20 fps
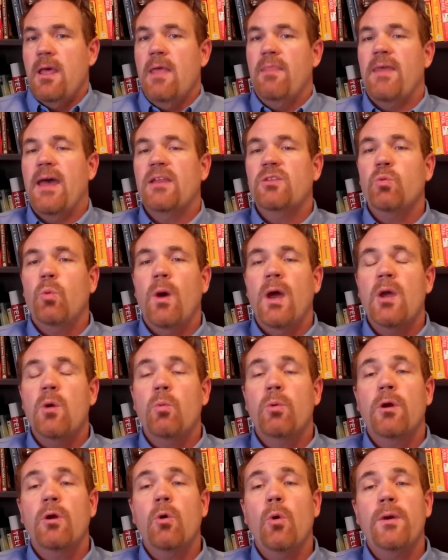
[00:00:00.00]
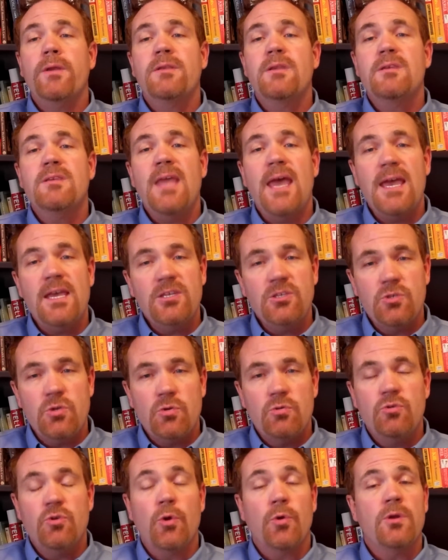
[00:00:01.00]
That's why we're going to test
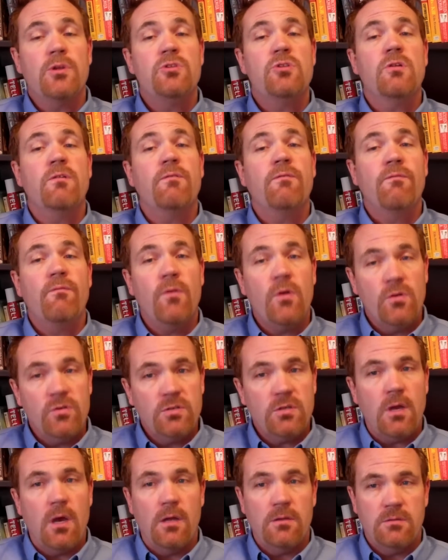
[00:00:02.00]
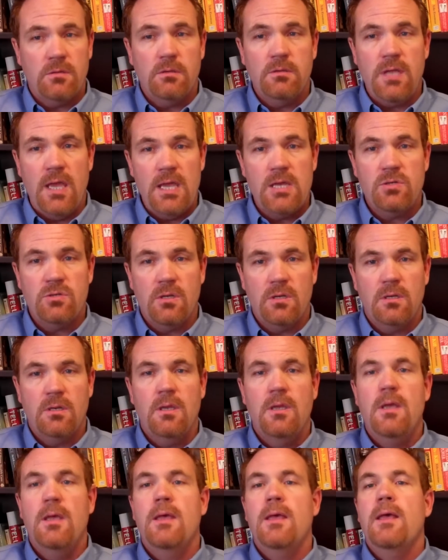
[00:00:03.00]
you during your first consultation.
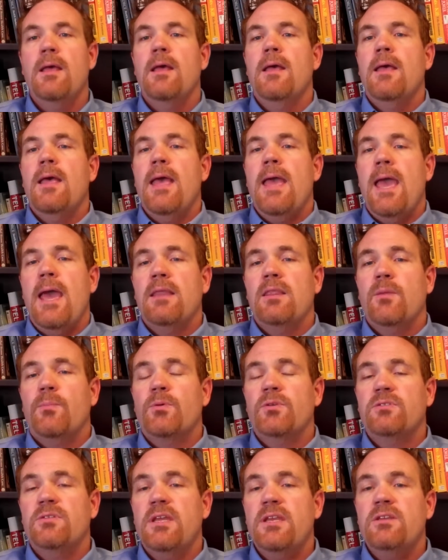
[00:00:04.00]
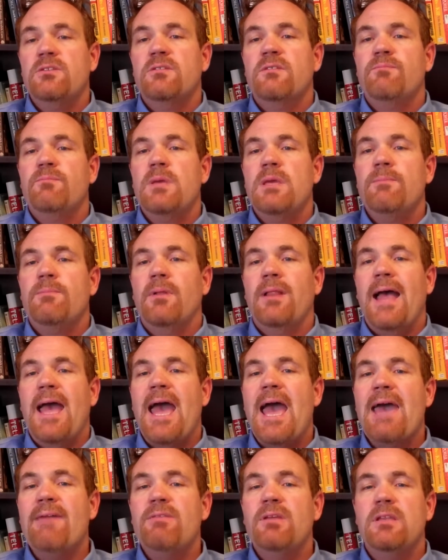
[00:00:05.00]
And the percentage of people
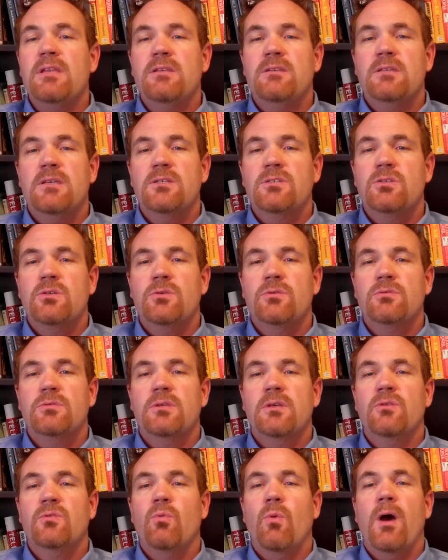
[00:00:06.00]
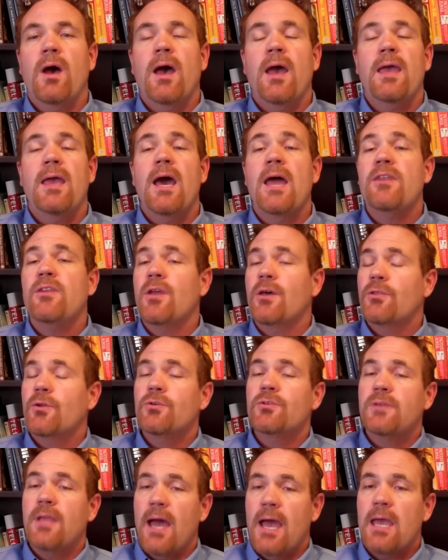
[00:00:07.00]
having these issues is why
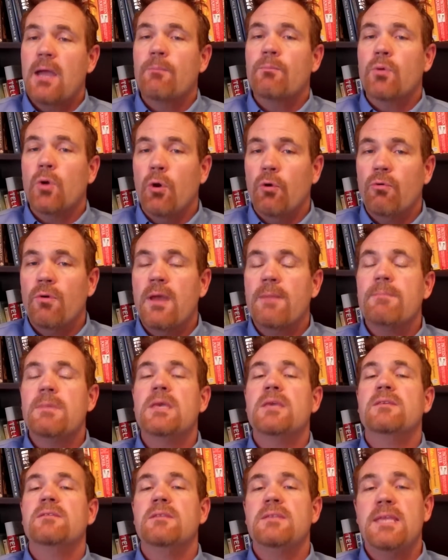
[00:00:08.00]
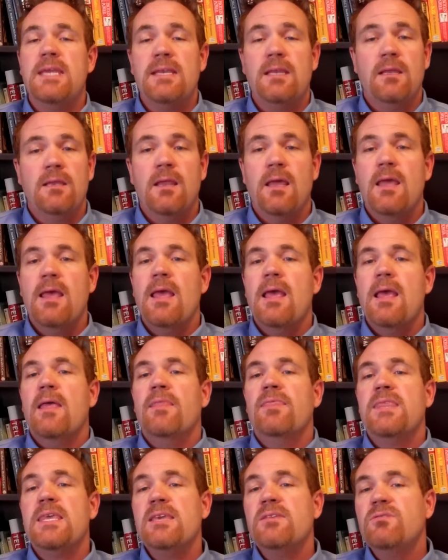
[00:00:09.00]
another diet program is needed.
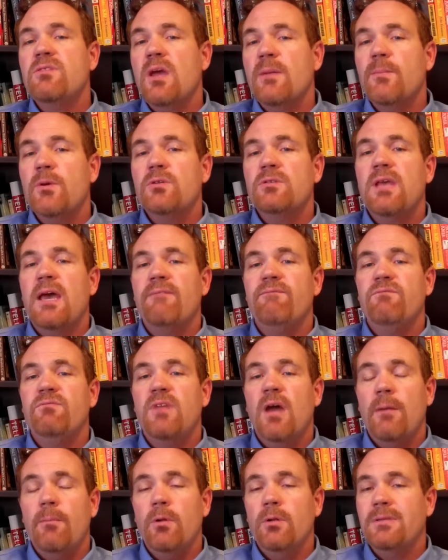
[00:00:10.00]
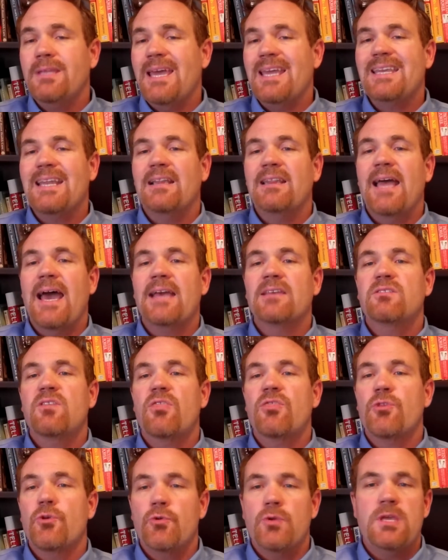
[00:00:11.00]
These numbers have doubled in the last
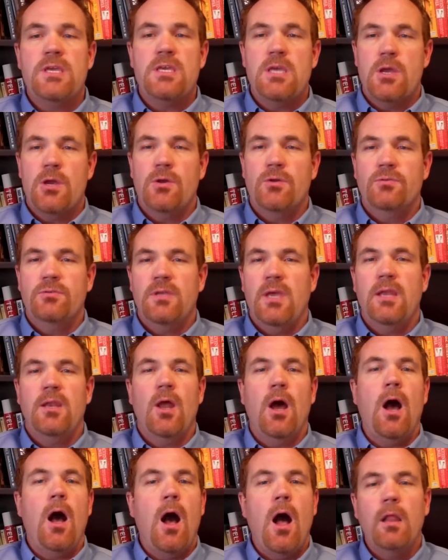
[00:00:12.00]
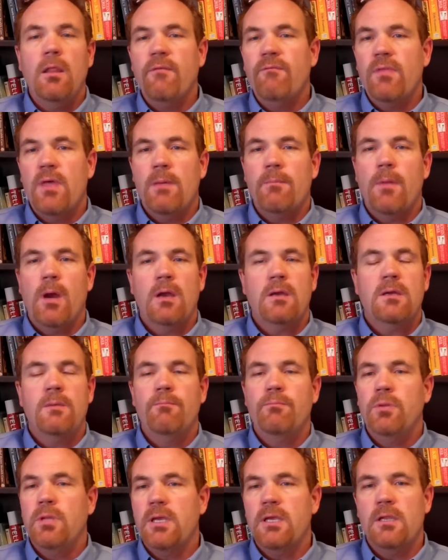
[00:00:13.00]
30 years, and all of them are
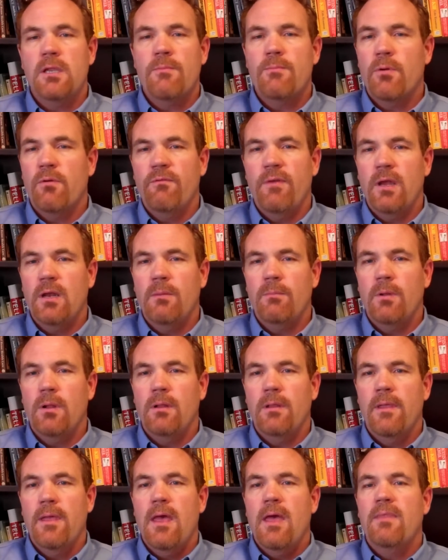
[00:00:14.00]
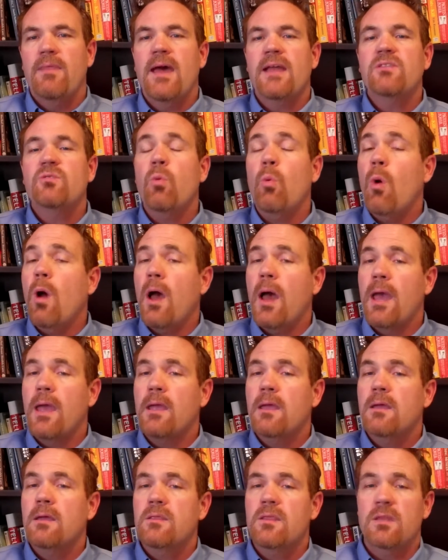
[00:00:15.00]
completely preventable. That's
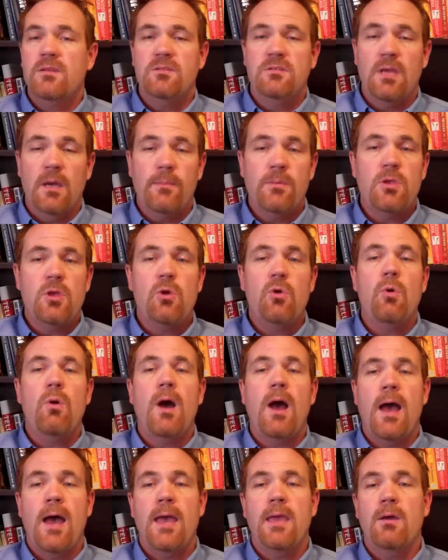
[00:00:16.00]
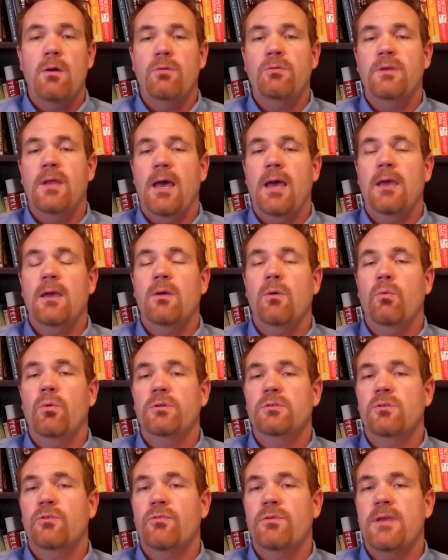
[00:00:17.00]
why the WiO Diet
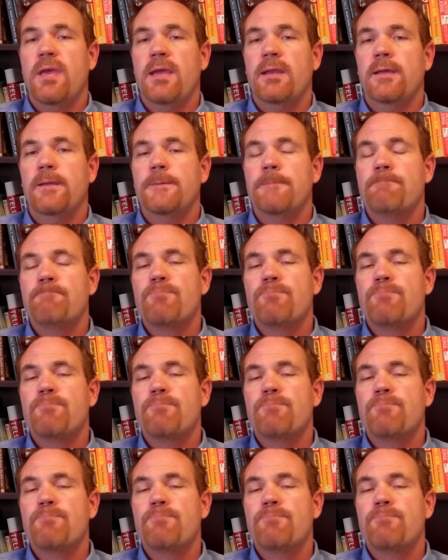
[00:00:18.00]
was created.